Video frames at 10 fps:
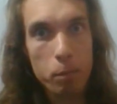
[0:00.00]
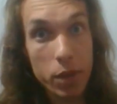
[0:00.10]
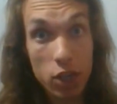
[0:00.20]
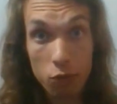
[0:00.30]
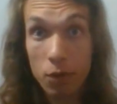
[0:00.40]

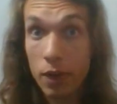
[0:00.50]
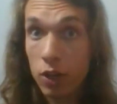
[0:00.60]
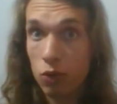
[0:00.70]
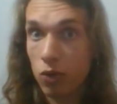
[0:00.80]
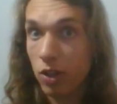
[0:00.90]
PHP
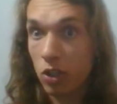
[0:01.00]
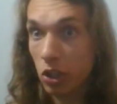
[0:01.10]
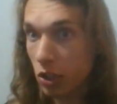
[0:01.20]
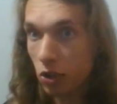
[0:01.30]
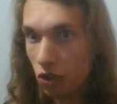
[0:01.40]
functions that
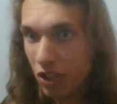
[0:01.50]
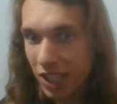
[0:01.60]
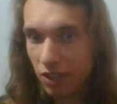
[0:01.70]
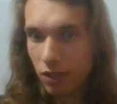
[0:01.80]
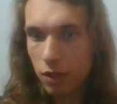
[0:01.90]
return
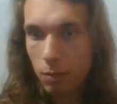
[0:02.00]
strings.